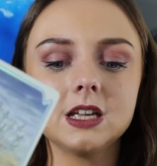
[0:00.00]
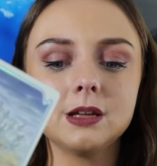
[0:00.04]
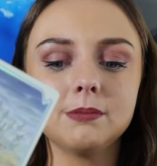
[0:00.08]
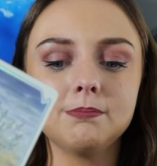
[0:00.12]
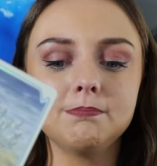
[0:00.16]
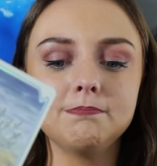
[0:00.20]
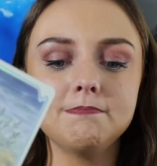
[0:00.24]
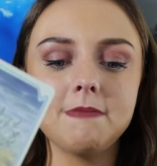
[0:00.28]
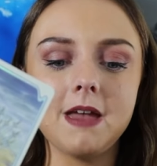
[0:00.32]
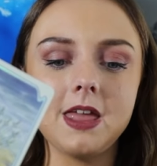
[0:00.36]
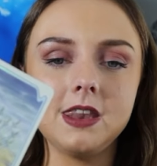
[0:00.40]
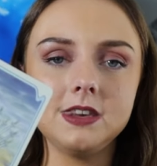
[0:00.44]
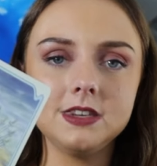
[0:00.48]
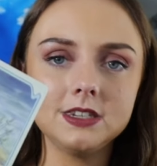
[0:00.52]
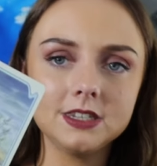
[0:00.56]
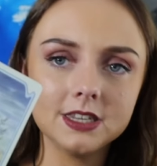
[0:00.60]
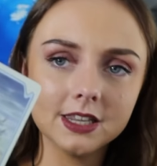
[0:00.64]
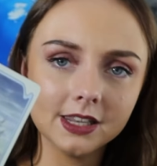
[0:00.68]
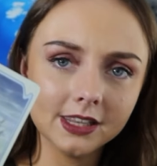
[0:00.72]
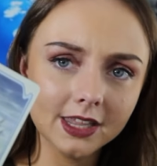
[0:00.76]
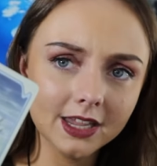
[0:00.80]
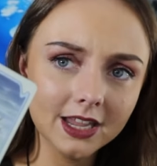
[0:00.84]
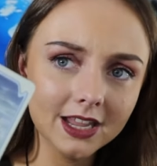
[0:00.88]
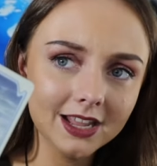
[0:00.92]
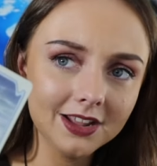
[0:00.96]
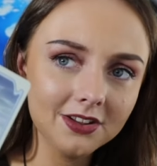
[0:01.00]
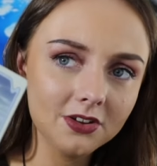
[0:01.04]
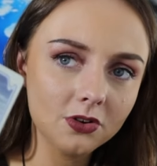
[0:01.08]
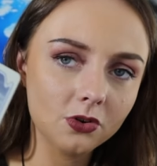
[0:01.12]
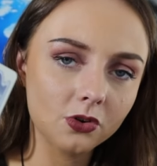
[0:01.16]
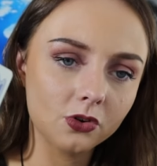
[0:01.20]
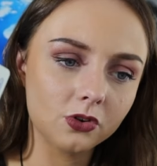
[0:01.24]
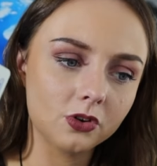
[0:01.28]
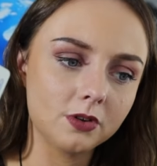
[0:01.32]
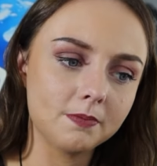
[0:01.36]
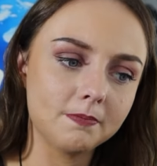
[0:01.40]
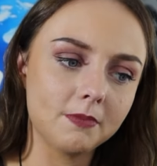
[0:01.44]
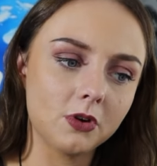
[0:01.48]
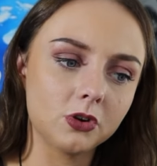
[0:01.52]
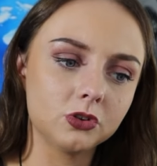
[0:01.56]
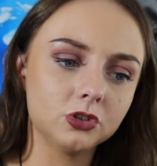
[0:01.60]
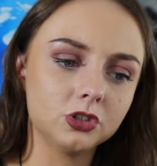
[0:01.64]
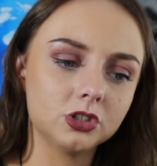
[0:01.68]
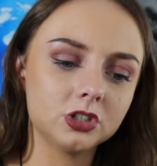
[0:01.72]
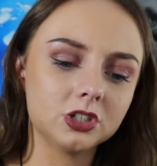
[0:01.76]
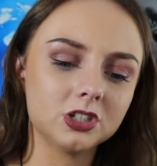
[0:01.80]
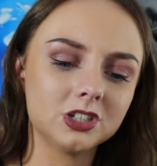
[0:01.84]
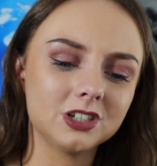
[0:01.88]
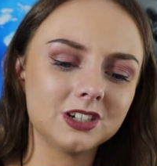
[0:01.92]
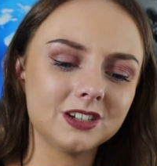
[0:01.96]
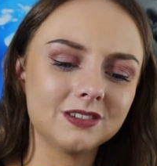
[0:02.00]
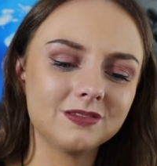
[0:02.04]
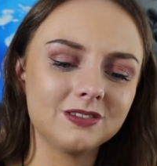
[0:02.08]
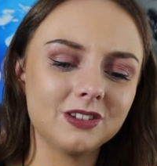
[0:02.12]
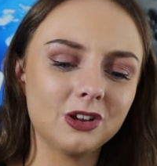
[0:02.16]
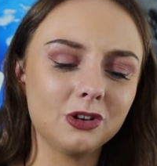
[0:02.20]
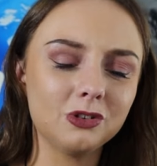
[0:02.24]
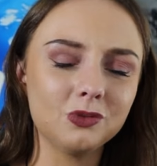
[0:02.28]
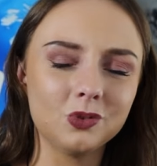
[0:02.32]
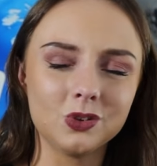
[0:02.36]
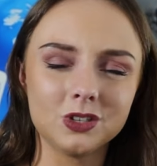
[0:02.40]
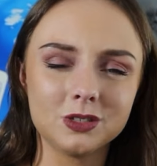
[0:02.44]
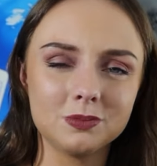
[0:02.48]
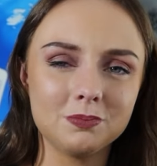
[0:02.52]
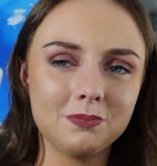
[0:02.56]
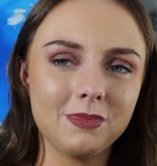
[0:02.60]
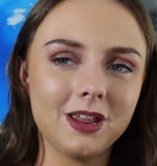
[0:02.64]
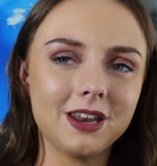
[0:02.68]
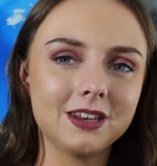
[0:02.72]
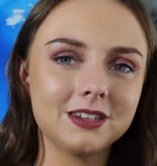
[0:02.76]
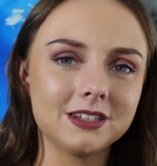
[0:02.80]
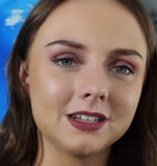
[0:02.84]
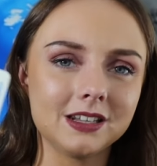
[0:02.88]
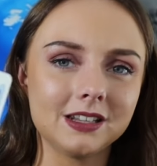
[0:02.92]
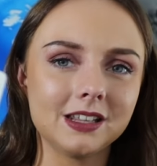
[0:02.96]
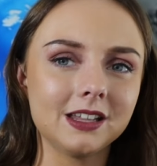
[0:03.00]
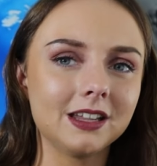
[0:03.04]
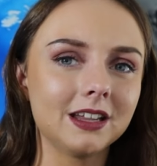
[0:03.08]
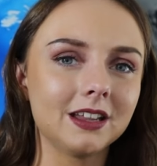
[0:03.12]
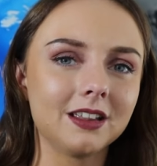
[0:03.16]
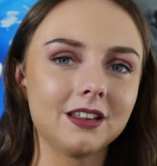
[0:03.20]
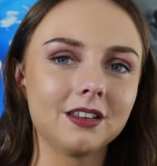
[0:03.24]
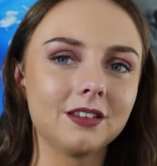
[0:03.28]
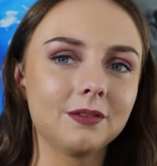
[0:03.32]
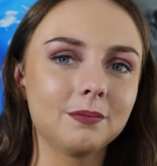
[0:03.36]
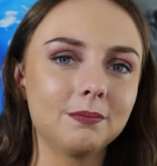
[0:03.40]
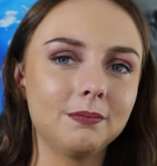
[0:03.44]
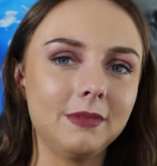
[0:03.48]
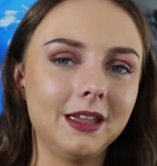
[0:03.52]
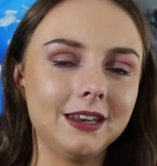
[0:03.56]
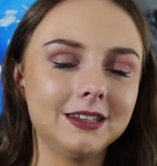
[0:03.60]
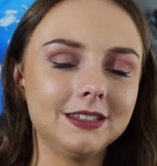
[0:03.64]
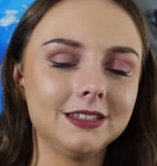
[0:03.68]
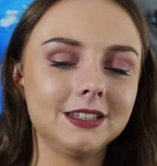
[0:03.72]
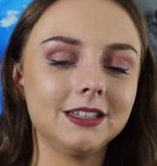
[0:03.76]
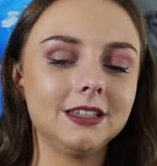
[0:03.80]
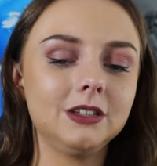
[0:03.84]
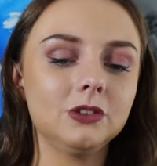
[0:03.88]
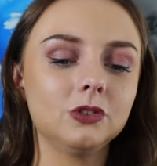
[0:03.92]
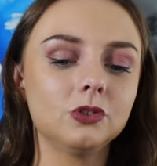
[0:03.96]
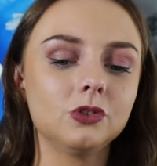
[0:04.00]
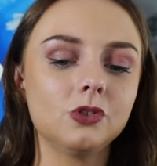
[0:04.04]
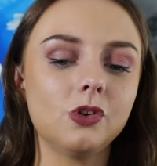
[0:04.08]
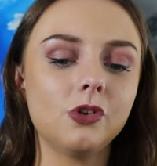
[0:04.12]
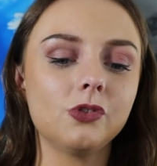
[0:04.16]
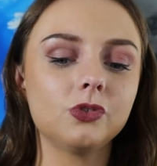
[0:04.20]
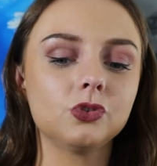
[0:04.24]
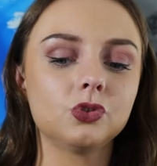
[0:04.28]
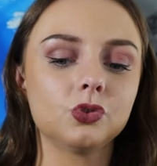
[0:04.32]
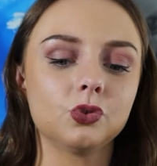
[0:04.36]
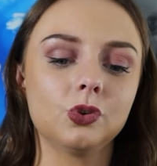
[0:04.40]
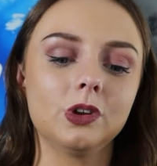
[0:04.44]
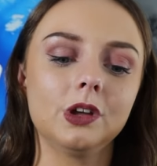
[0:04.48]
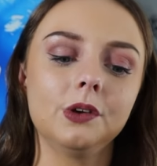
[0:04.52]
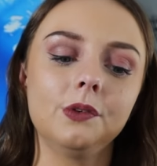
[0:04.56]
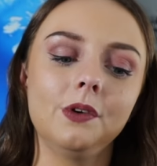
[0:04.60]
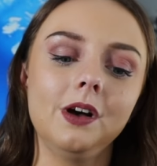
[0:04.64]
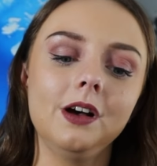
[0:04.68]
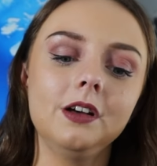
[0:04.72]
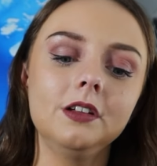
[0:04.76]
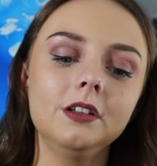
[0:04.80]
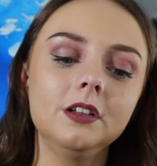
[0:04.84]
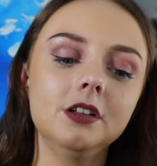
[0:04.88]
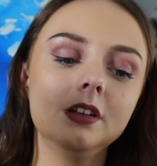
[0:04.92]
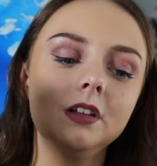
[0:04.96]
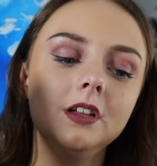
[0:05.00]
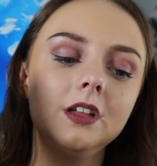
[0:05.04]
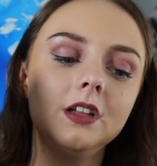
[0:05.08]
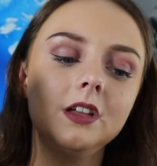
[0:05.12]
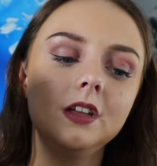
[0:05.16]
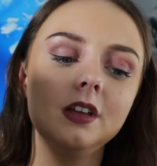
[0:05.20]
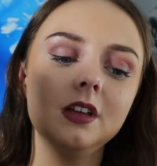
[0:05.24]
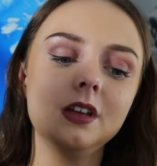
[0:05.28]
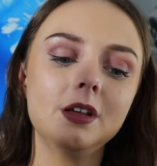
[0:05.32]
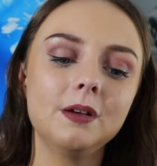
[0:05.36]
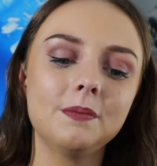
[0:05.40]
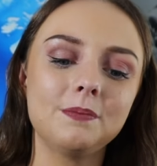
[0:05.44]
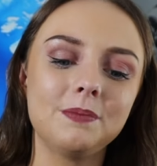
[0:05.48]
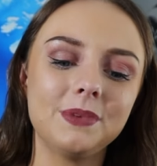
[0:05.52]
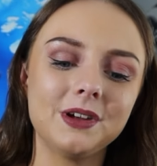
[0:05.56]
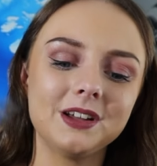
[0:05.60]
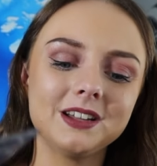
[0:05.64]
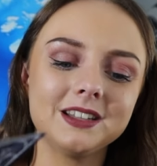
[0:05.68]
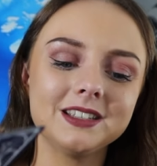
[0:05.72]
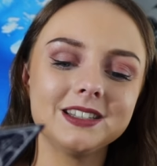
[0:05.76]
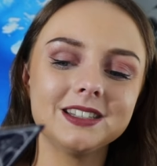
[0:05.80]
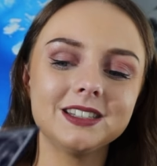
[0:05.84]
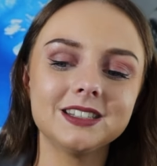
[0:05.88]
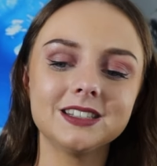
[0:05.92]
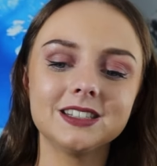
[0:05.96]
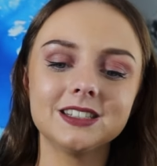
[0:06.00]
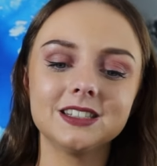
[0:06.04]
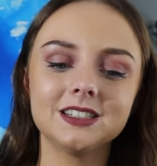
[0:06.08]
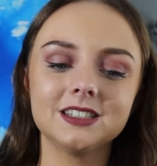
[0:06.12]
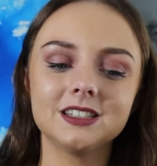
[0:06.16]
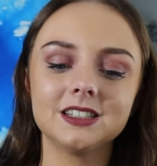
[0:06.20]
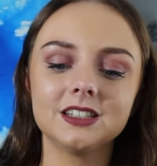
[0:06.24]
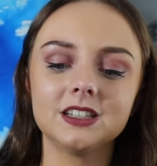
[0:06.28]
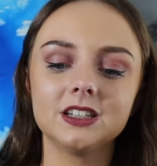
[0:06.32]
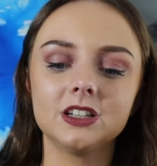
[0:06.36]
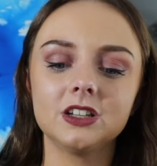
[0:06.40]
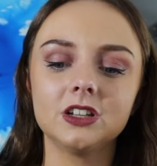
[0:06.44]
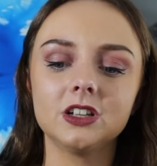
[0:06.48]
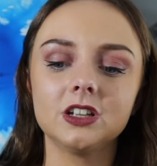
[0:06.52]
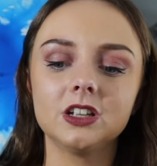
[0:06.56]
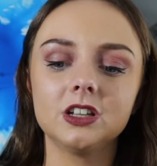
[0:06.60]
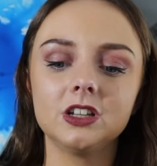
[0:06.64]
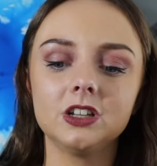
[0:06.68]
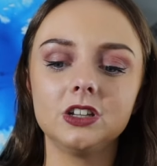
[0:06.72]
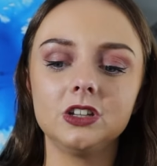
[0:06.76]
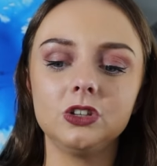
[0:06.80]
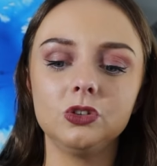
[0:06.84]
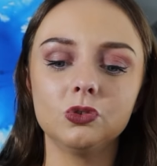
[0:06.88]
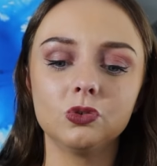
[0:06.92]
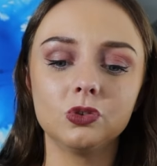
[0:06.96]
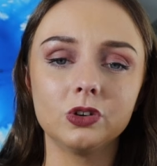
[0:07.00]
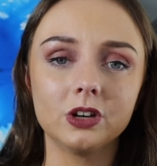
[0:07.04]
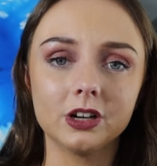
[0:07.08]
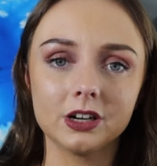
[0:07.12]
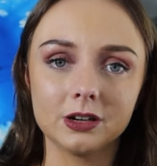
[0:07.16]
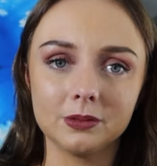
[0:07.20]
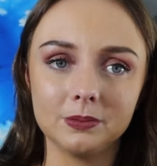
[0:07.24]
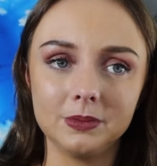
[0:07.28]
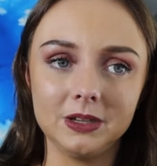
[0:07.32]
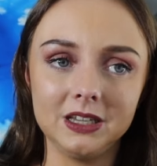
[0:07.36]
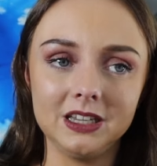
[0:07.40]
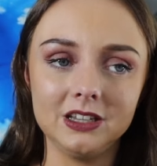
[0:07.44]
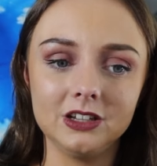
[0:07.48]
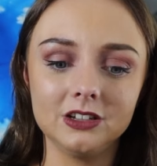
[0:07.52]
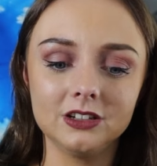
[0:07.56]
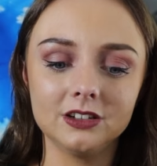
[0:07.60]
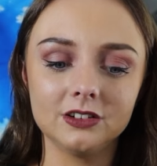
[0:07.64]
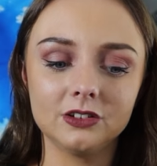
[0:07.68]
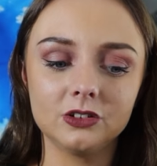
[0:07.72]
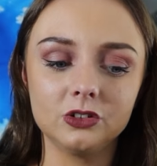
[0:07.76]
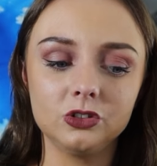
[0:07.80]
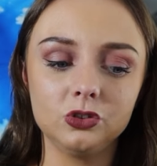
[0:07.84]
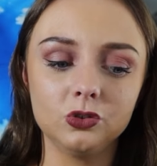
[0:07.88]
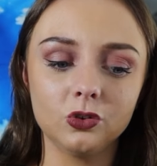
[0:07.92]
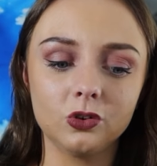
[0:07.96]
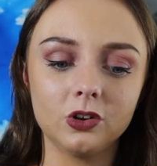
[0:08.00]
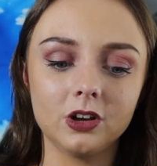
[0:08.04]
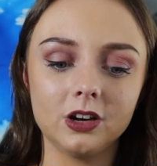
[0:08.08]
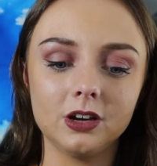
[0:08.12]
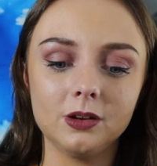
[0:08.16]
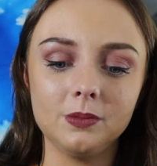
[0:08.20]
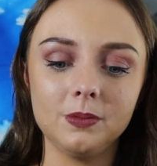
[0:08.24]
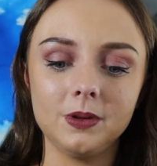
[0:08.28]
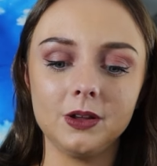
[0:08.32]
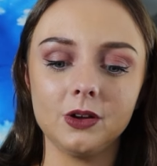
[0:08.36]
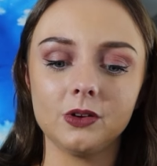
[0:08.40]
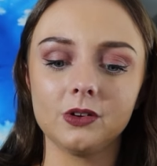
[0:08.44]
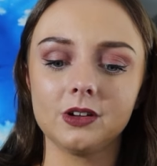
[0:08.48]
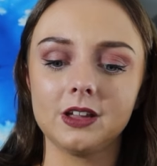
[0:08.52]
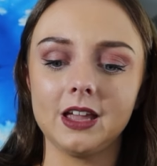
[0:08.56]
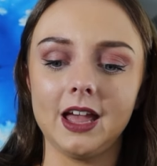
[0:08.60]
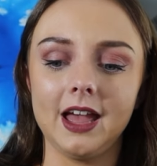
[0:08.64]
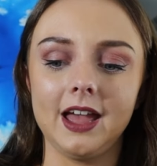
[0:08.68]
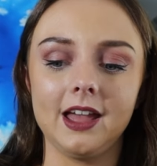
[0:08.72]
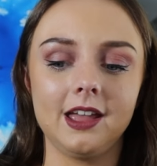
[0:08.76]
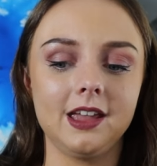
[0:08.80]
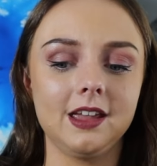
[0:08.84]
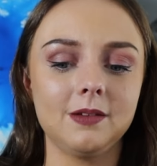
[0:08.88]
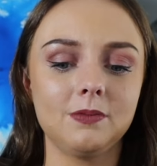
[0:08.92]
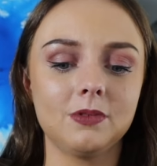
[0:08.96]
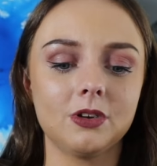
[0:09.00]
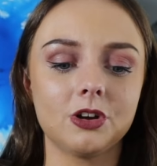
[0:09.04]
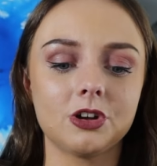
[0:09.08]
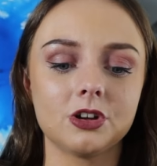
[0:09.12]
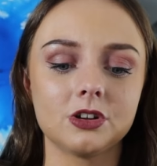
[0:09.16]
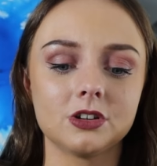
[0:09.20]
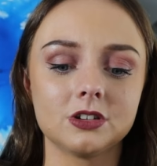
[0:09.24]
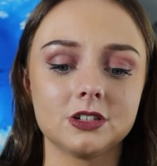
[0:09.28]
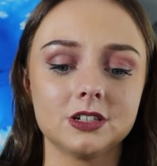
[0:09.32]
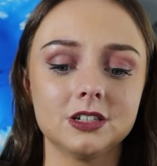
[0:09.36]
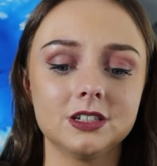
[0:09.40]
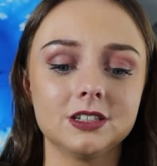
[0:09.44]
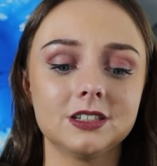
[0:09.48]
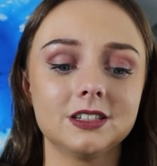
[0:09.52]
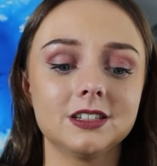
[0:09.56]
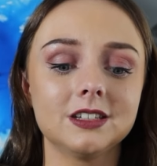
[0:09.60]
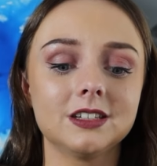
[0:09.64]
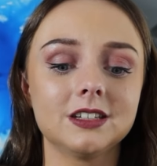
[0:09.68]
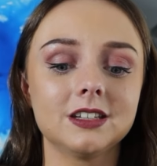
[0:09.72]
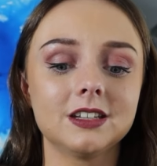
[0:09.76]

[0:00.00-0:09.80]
mentally or emotionally. No, it's mentally. Mentally, you're not doing well. But you're gonna be okay because